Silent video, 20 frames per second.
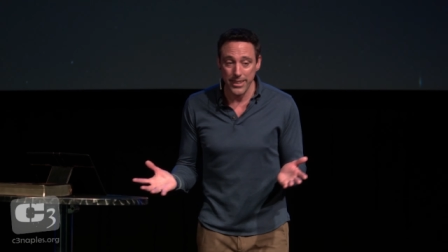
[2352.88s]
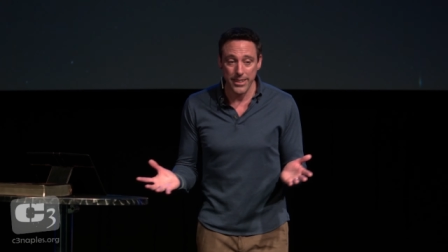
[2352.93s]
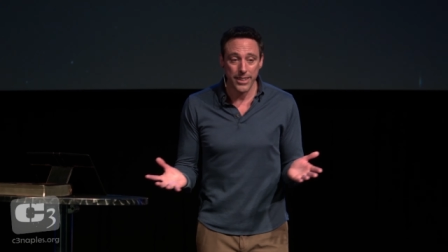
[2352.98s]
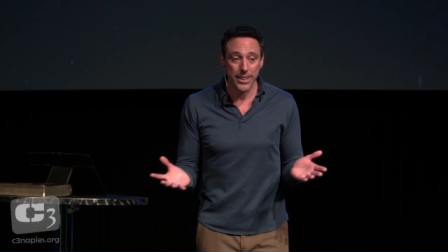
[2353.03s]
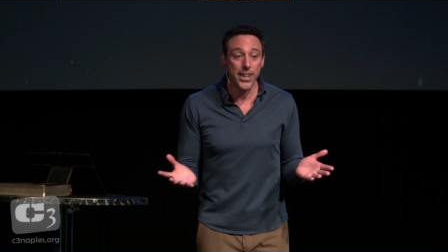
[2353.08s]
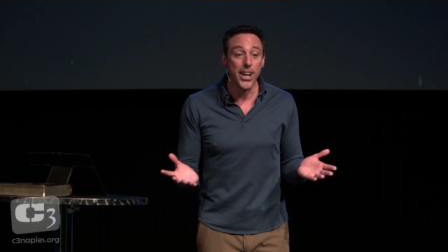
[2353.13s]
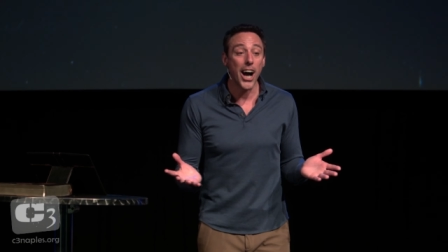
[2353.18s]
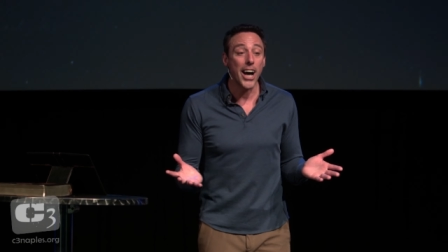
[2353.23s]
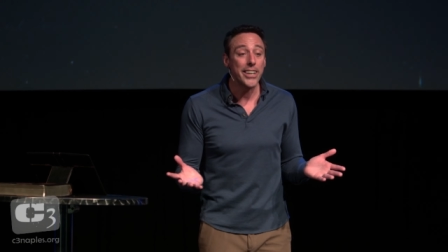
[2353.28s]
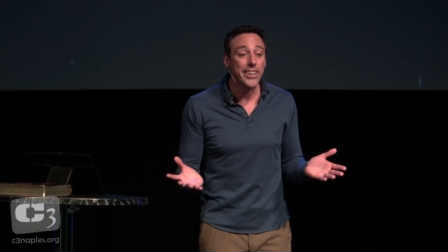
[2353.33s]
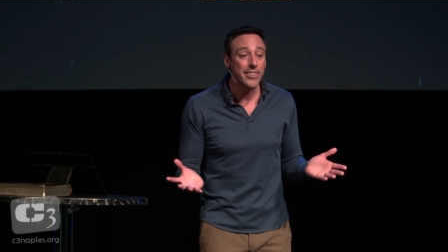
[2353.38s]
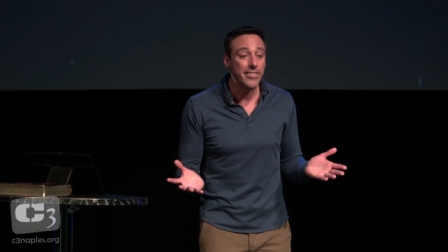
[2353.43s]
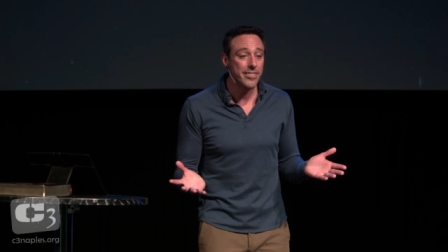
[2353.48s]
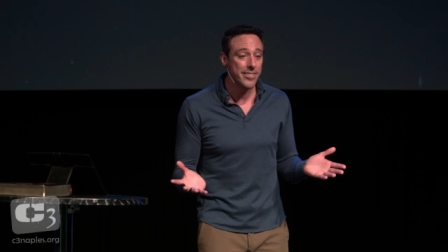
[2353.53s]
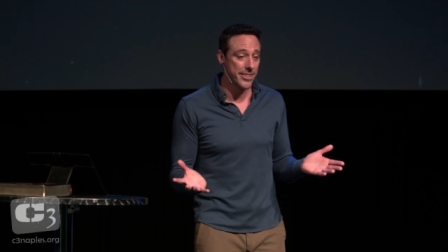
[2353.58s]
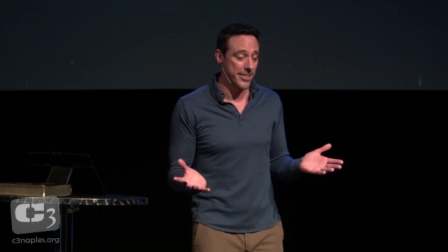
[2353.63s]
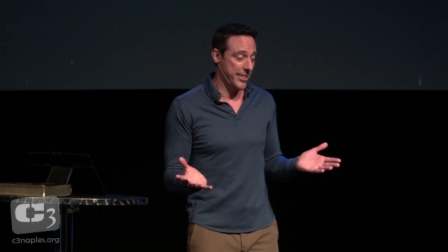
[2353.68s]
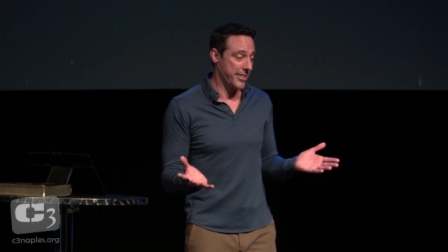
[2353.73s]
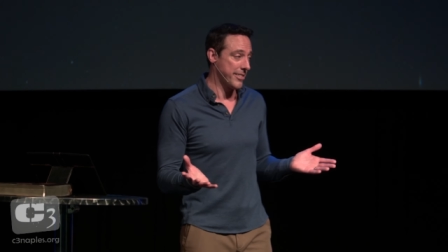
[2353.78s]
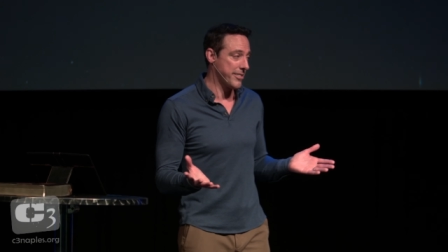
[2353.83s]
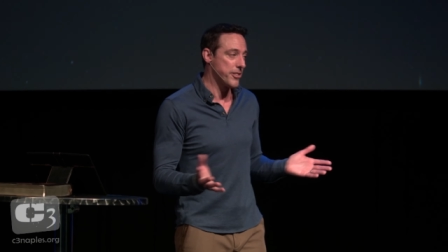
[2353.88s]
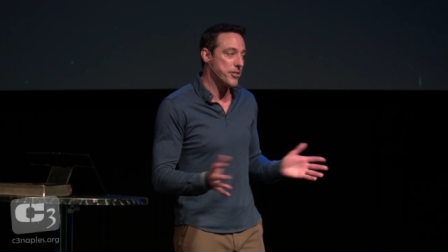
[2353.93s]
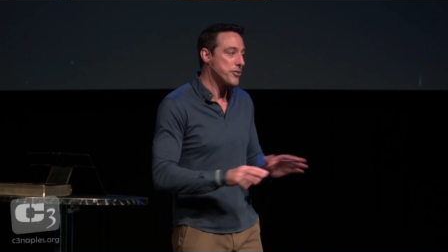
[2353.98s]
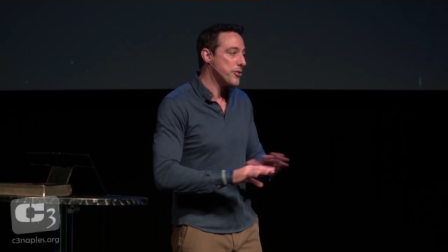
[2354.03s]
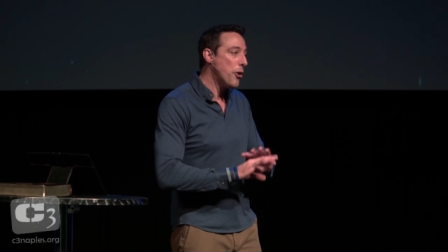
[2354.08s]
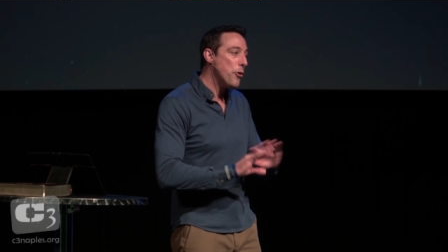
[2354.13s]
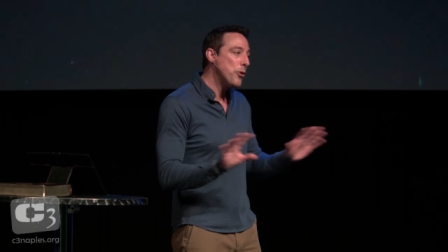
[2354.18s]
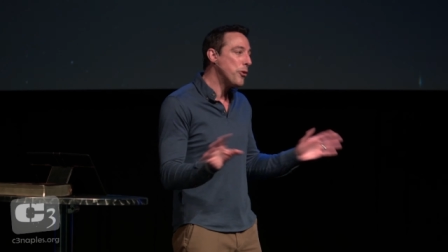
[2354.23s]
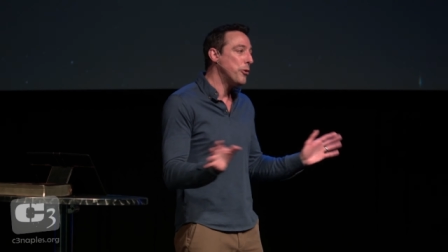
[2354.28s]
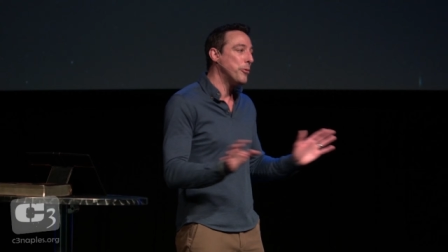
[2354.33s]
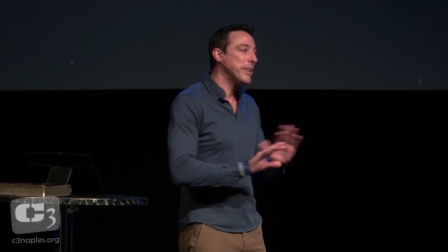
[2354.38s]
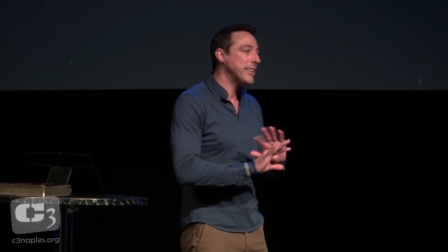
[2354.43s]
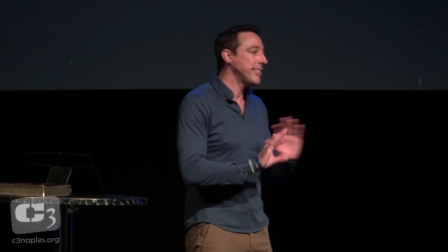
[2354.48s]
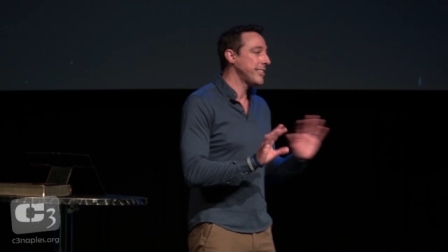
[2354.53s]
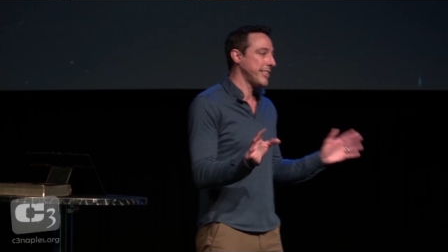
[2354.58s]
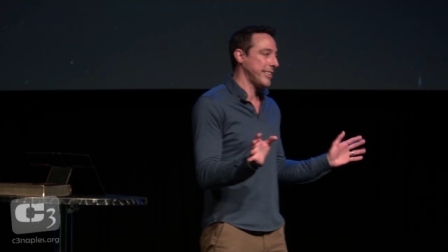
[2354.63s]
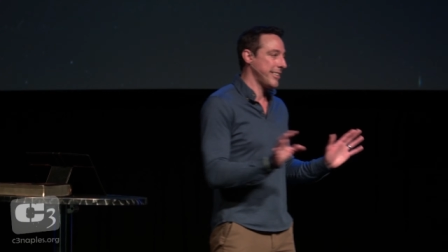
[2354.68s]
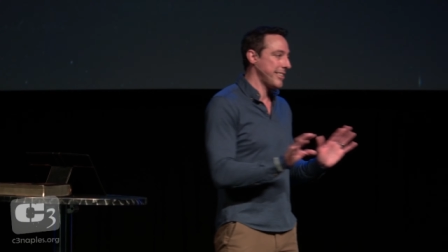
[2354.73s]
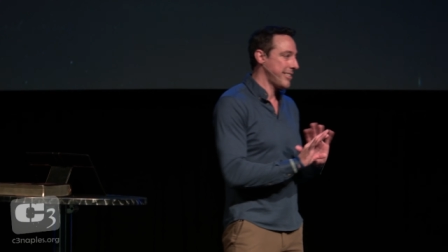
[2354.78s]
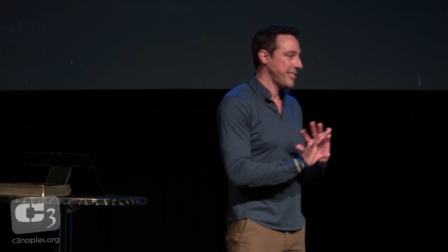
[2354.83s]
God incidents. There's no
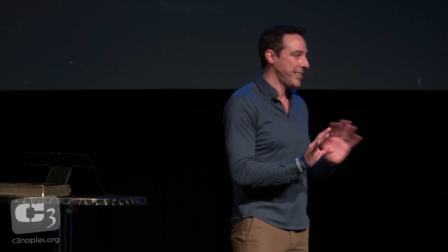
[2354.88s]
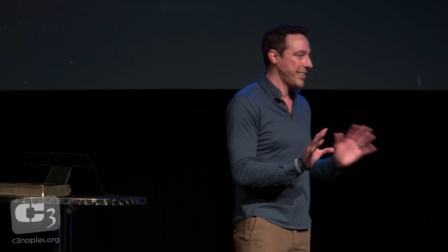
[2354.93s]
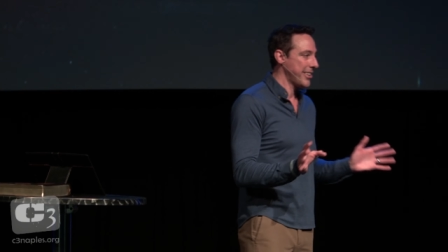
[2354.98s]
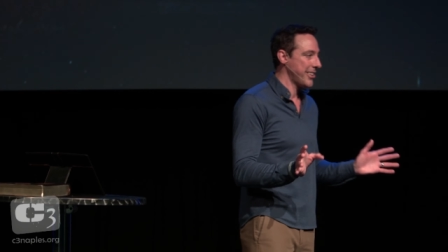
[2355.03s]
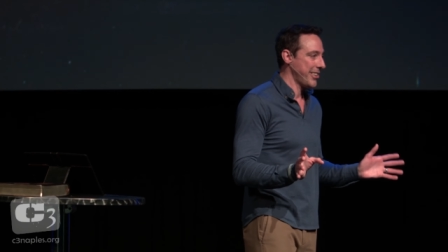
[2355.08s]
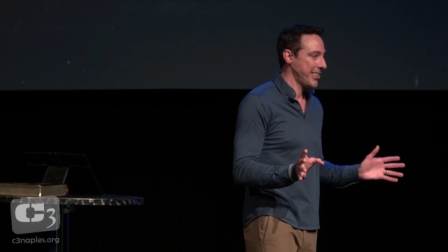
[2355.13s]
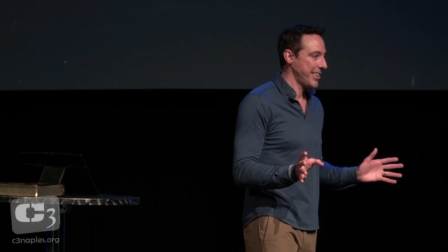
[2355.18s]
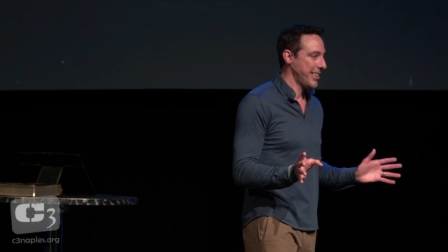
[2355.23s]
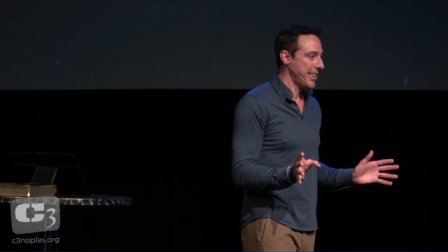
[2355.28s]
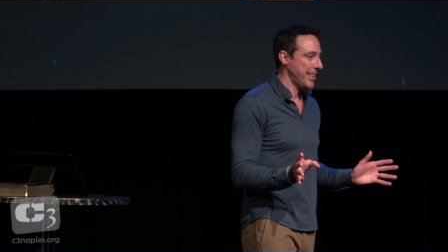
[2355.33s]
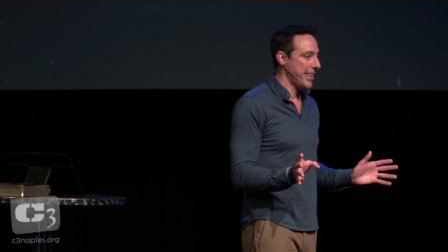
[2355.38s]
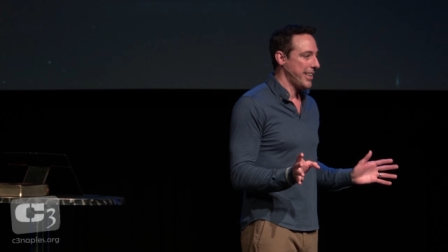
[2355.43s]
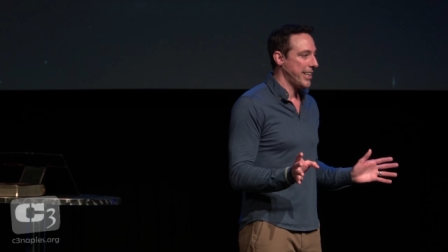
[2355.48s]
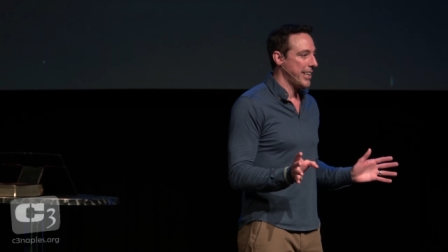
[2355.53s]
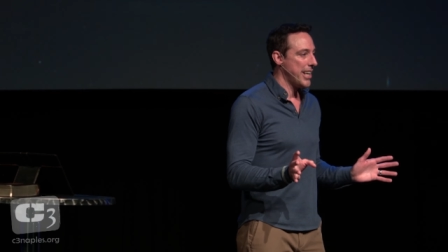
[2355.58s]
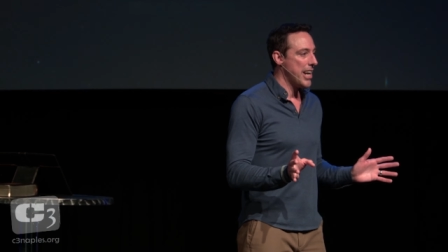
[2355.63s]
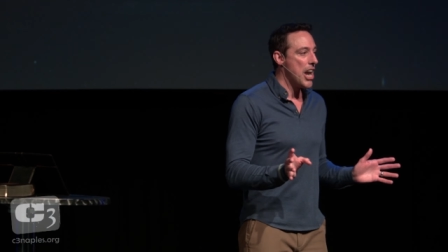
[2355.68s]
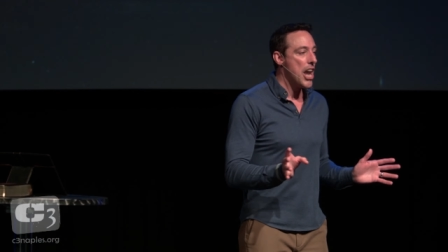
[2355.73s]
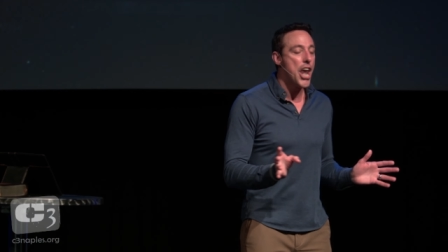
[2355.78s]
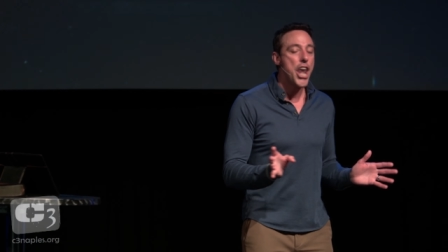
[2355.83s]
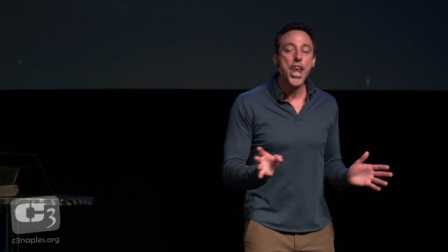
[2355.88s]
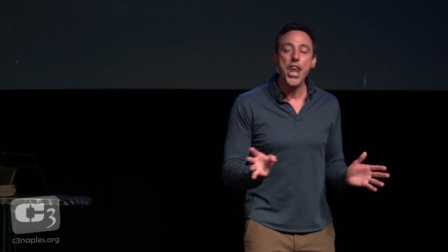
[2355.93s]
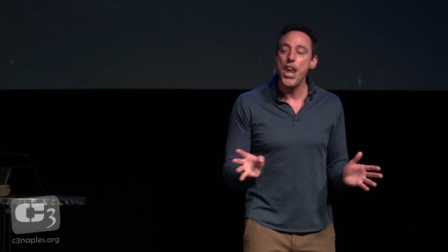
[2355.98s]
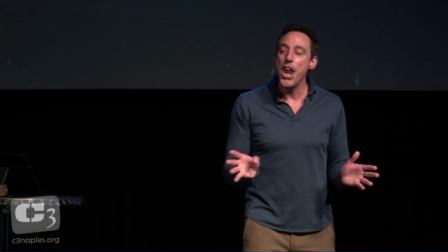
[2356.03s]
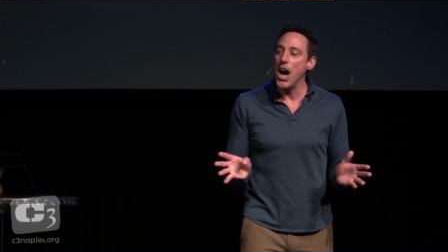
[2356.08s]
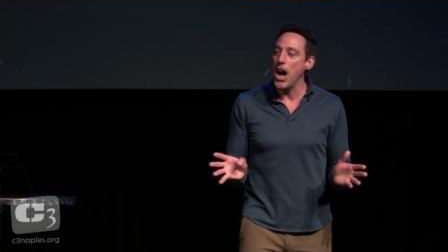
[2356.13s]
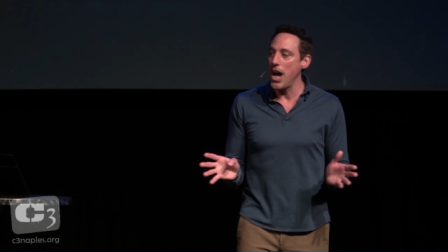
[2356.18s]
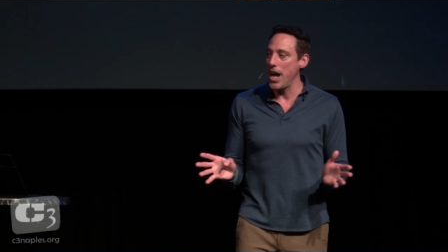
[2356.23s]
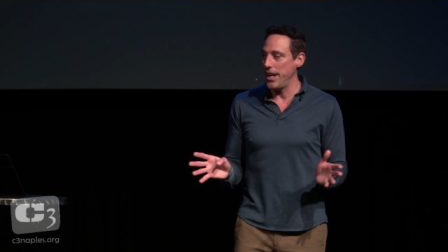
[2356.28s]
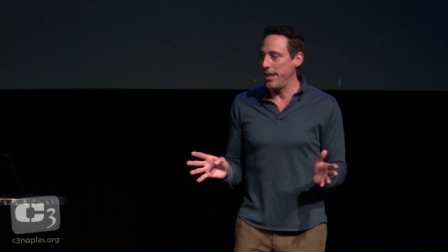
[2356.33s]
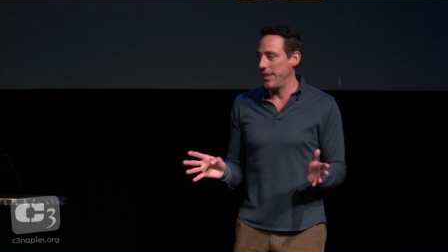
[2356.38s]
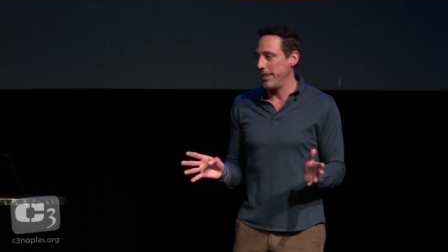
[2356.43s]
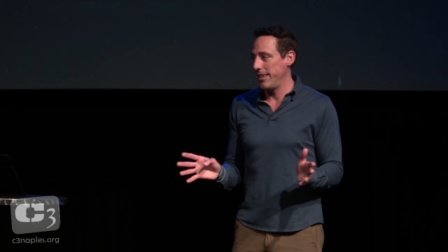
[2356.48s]
coincidence here. None.